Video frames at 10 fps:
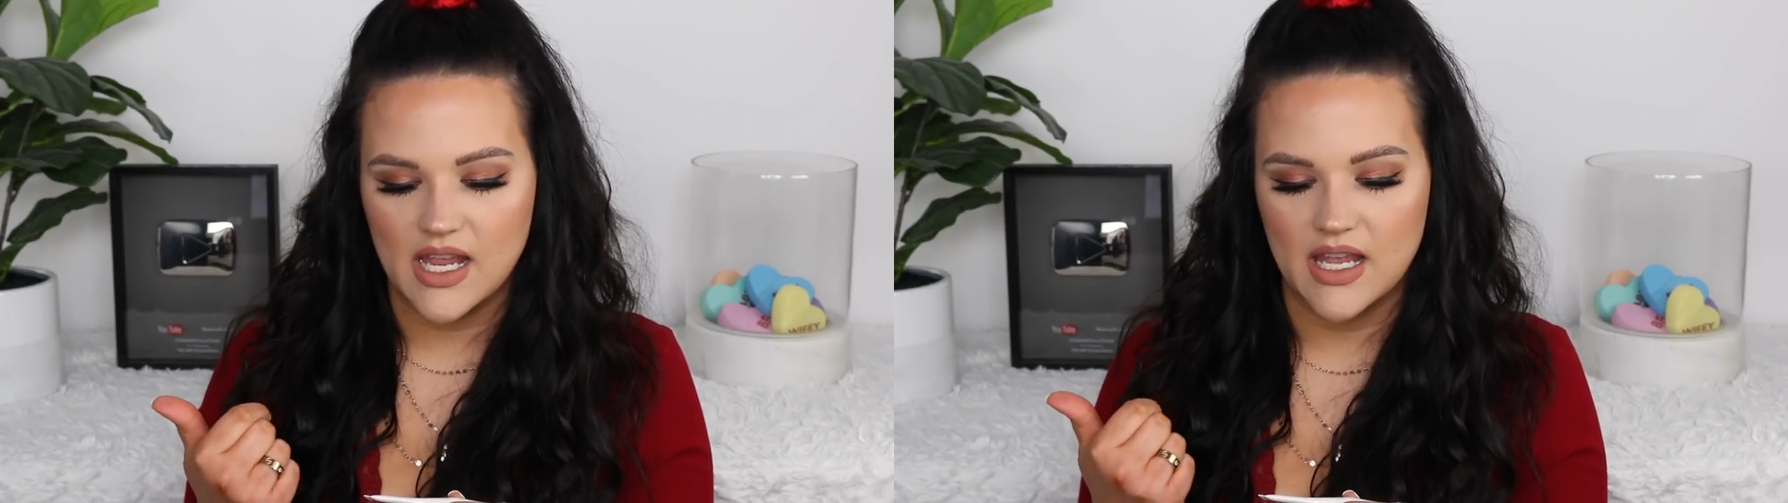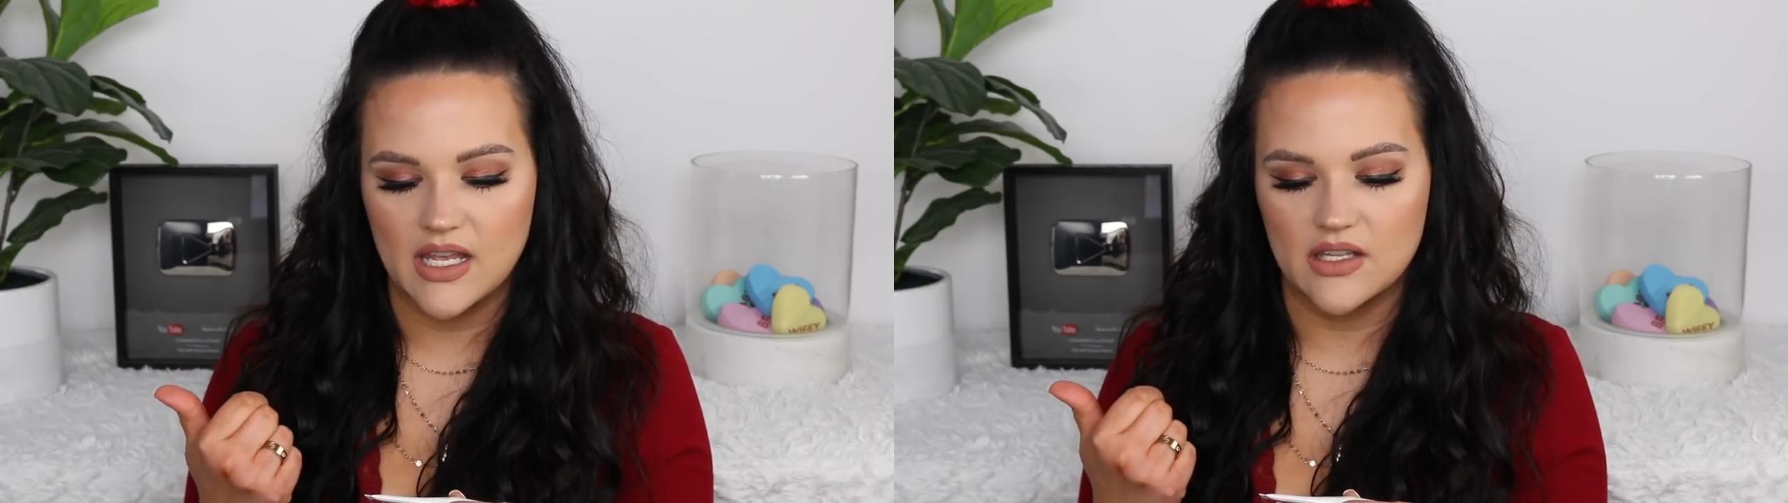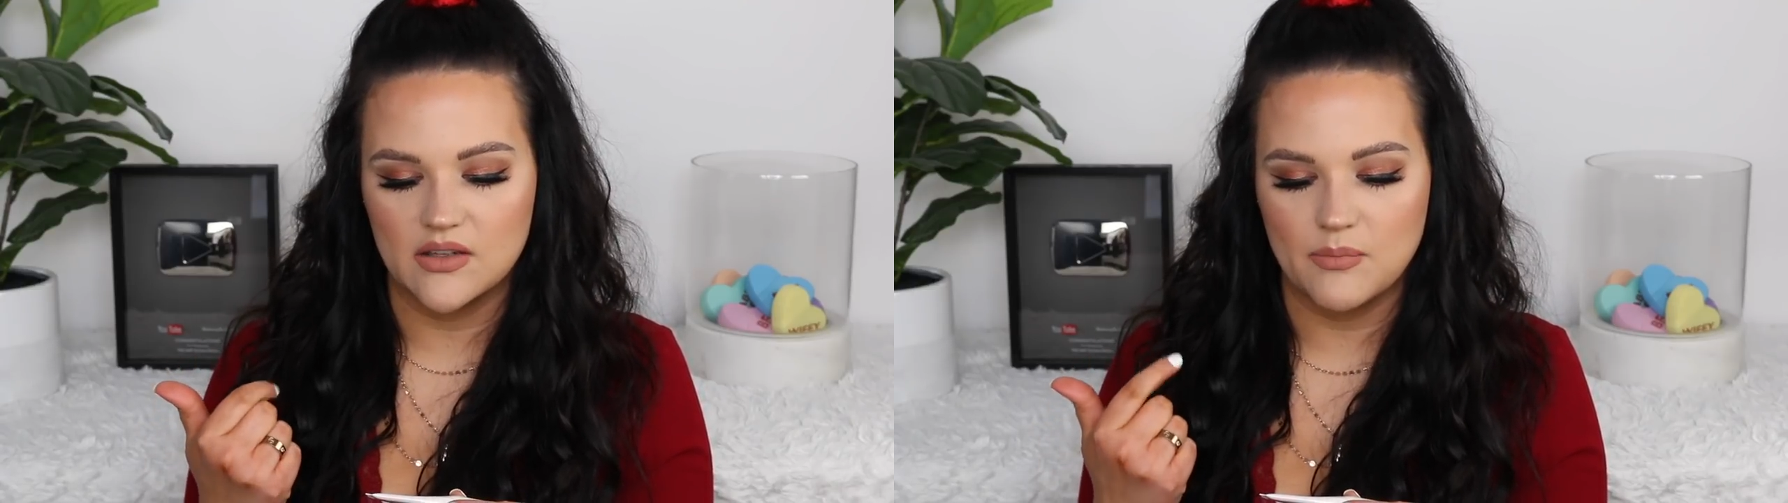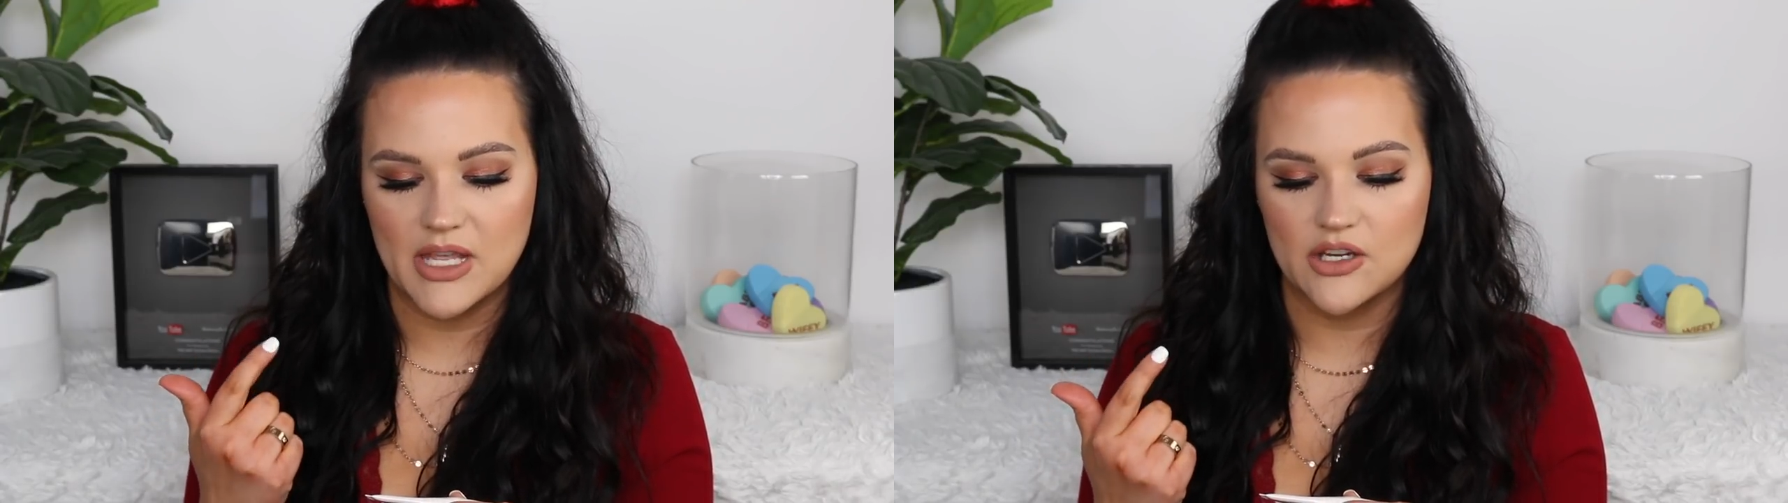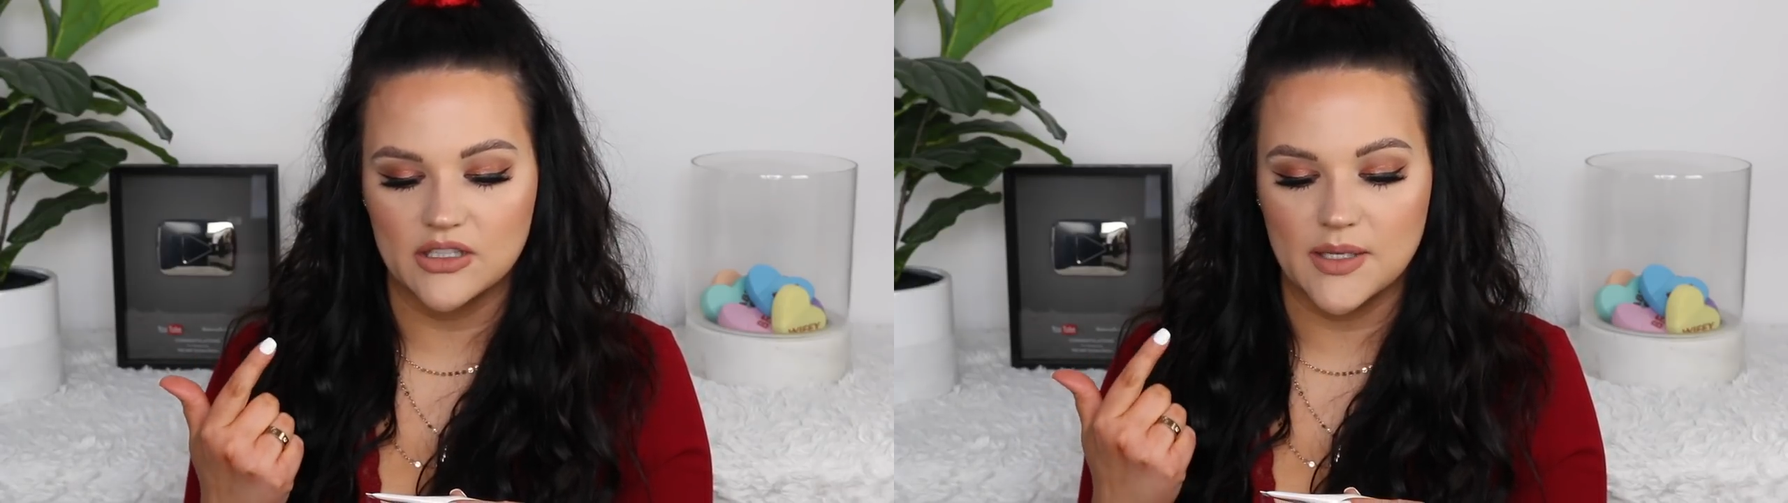and
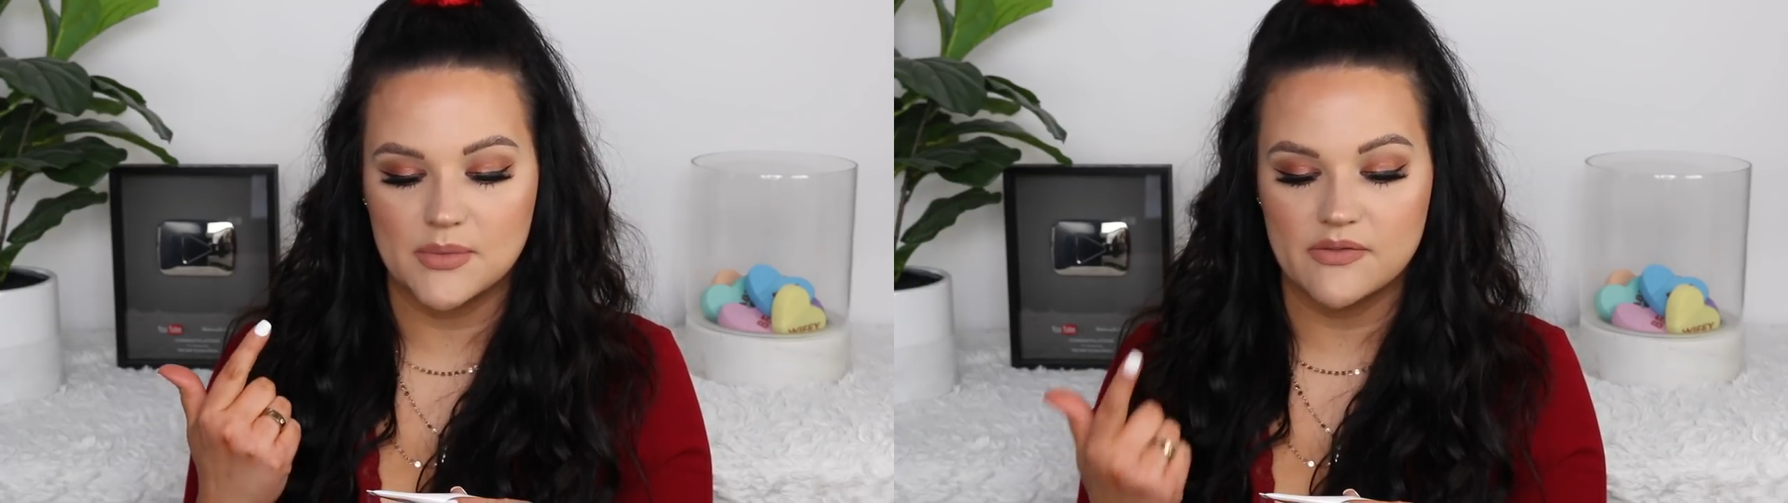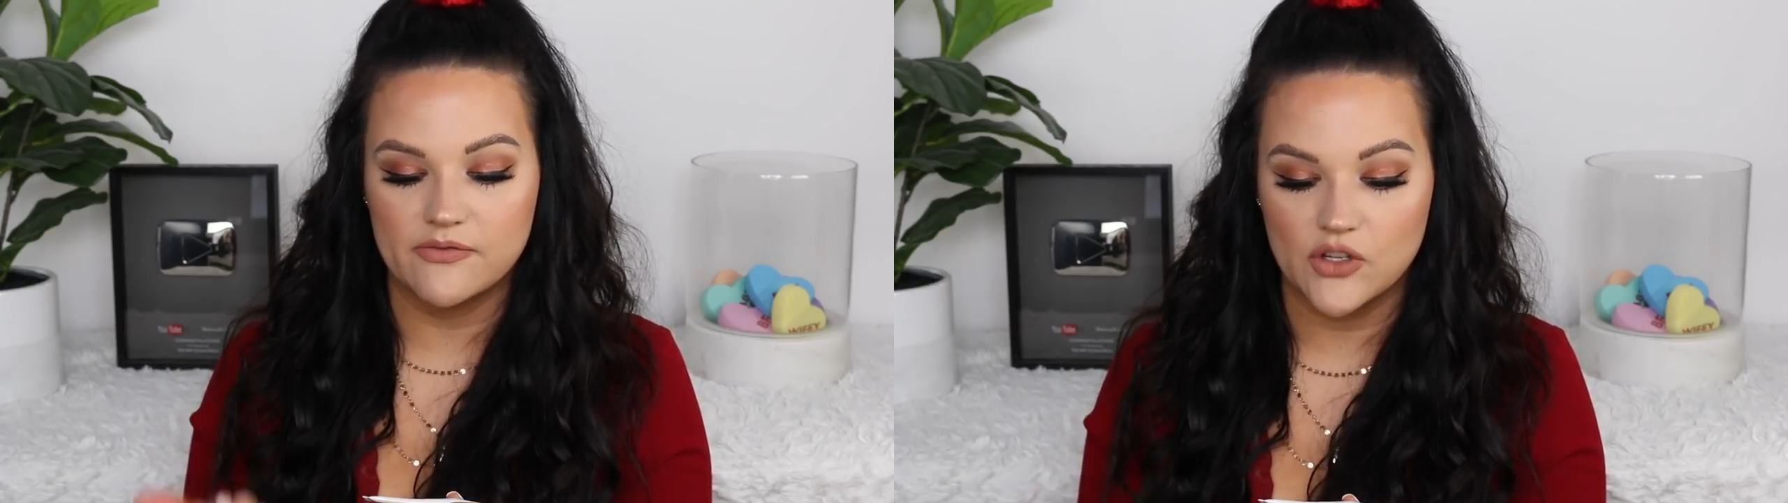make your lips